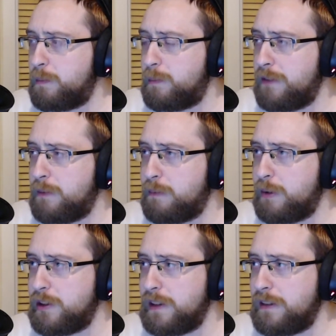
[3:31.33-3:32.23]
different
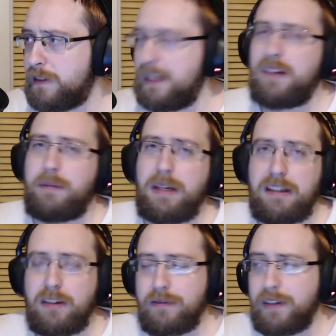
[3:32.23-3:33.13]
projects. Now they're mainly
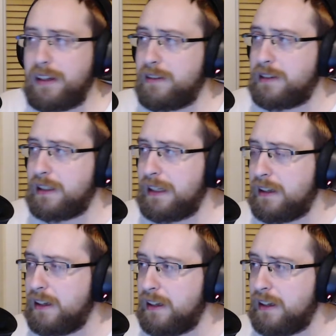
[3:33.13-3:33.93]
known for Destiny,